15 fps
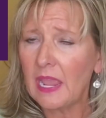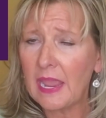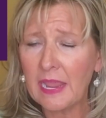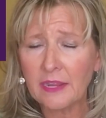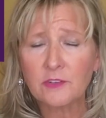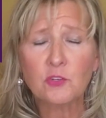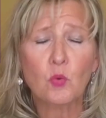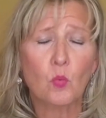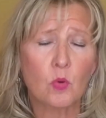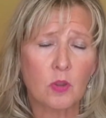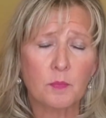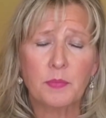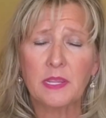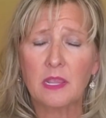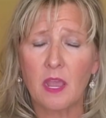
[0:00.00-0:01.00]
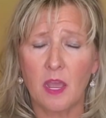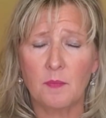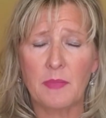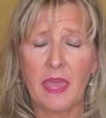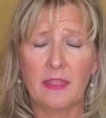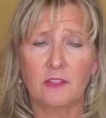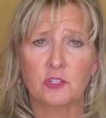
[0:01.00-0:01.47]
and or
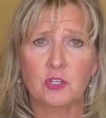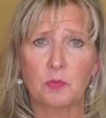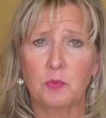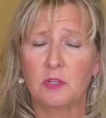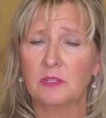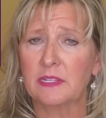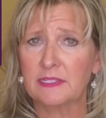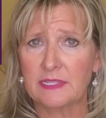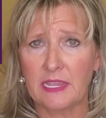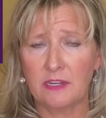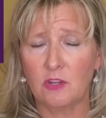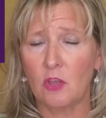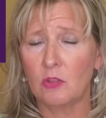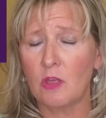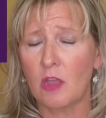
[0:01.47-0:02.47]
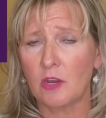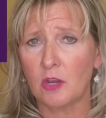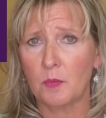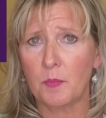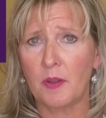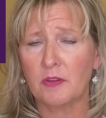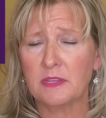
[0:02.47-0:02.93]
become eligible, let's say no
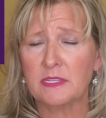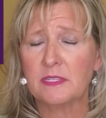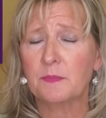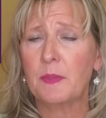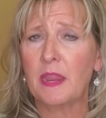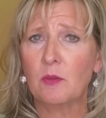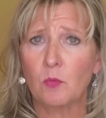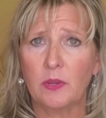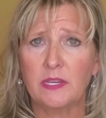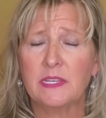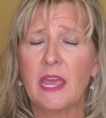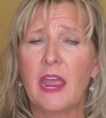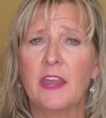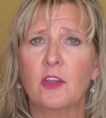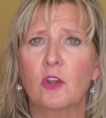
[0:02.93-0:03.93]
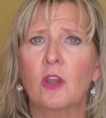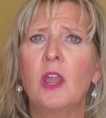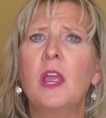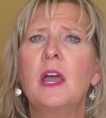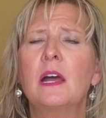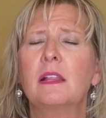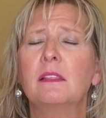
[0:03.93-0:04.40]
longer participate, retire,
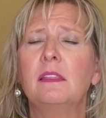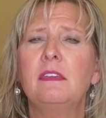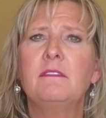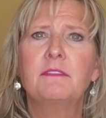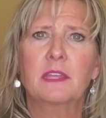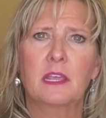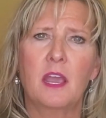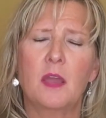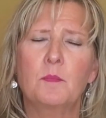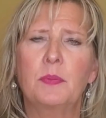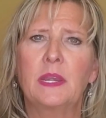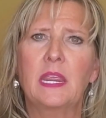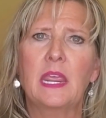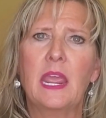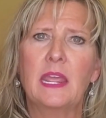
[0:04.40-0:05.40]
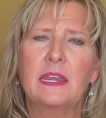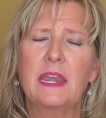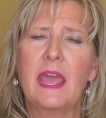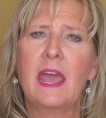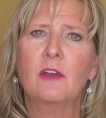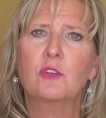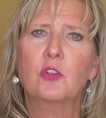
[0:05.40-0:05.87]
leave the company, and
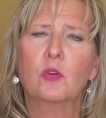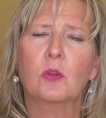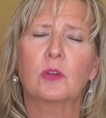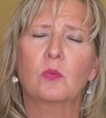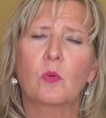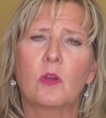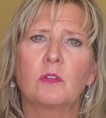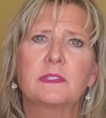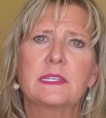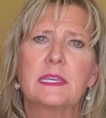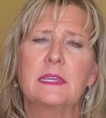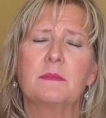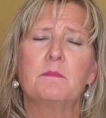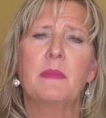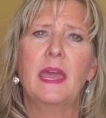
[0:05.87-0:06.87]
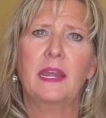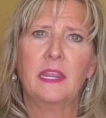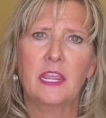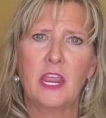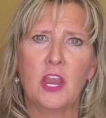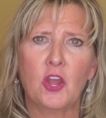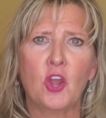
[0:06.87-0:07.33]
now you're enrolled in
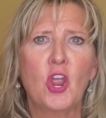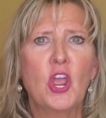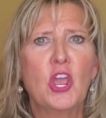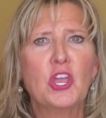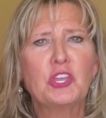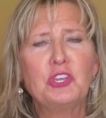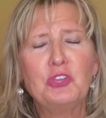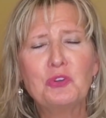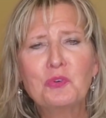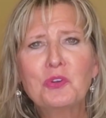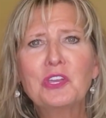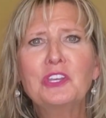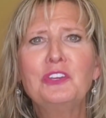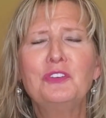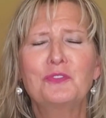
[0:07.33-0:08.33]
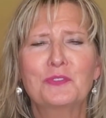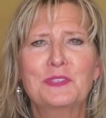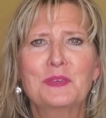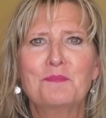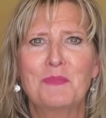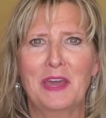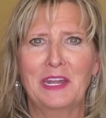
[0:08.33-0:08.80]
Medicare, you can use
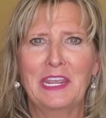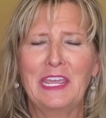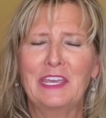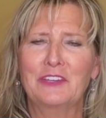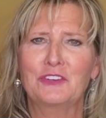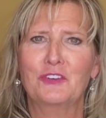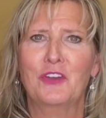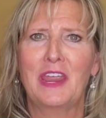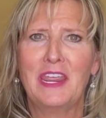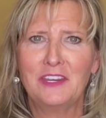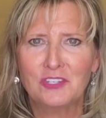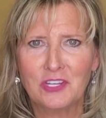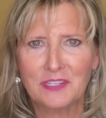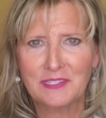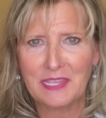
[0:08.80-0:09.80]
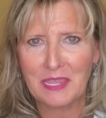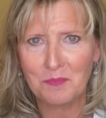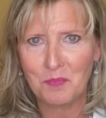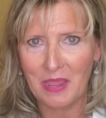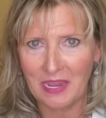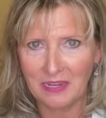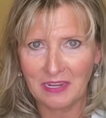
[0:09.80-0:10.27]
the money in your
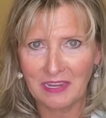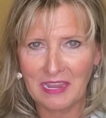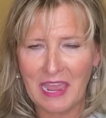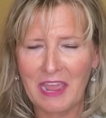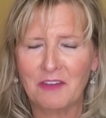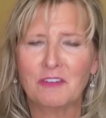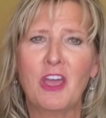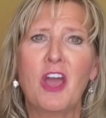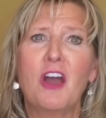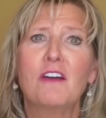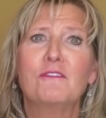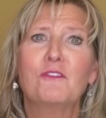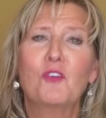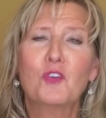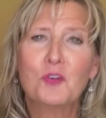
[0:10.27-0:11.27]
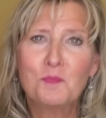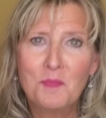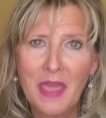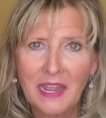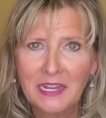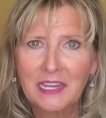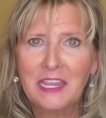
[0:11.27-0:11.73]
HSA bank account for
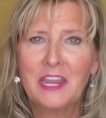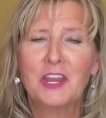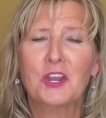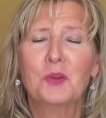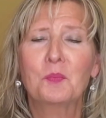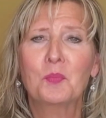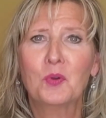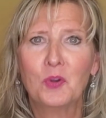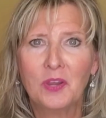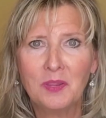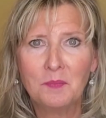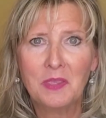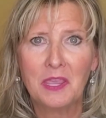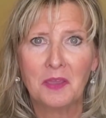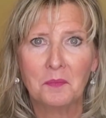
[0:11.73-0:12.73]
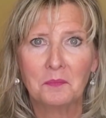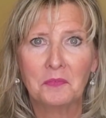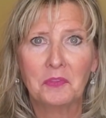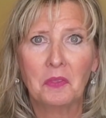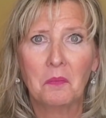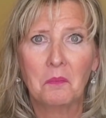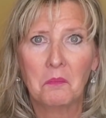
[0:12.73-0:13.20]
Medicare premiums.